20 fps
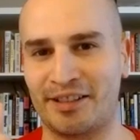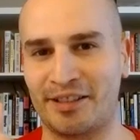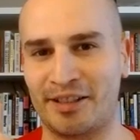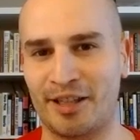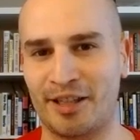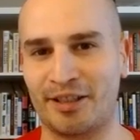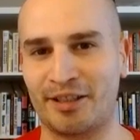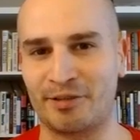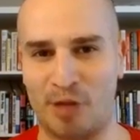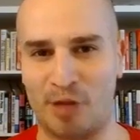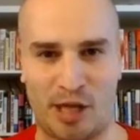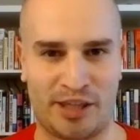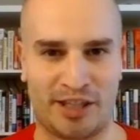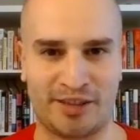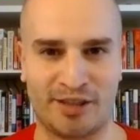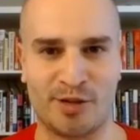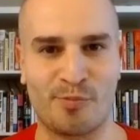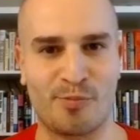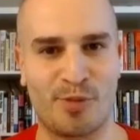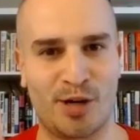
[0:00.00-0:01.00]
and like i
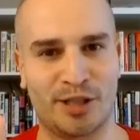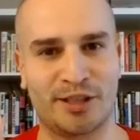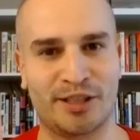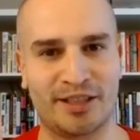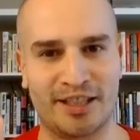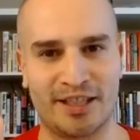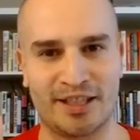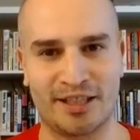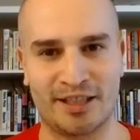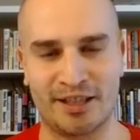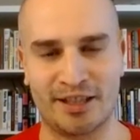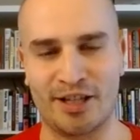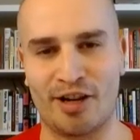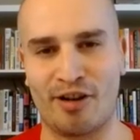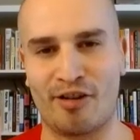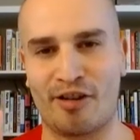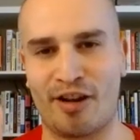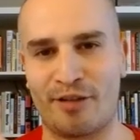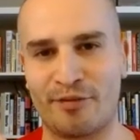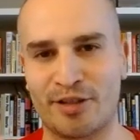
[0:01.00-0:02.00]
think they're abundantly
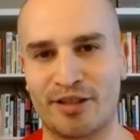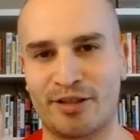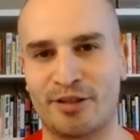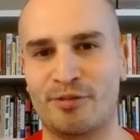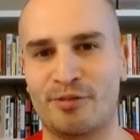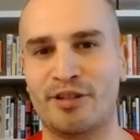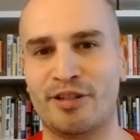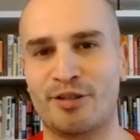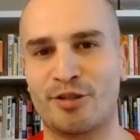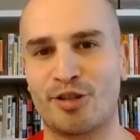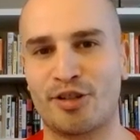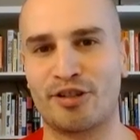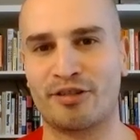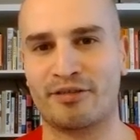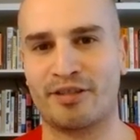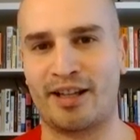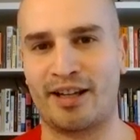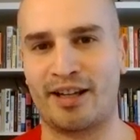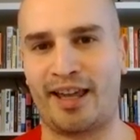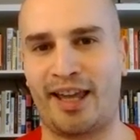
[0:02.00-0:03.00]
clear and obviously i don't want to
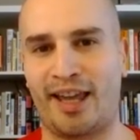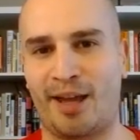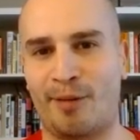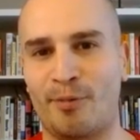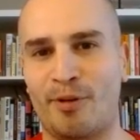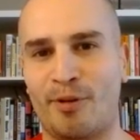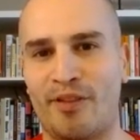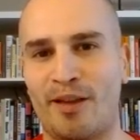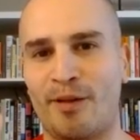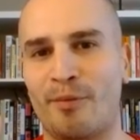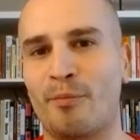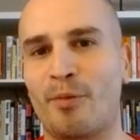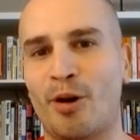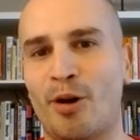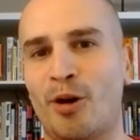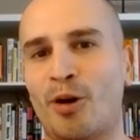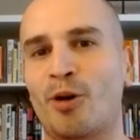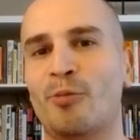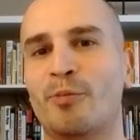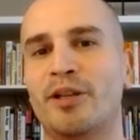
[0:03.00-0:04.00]
just kind of hammer them
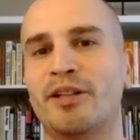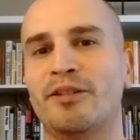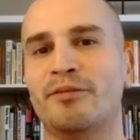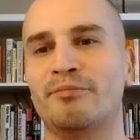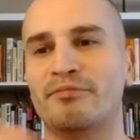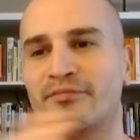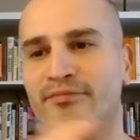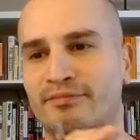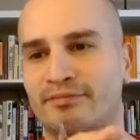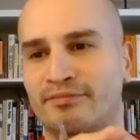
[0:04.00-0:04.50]
home and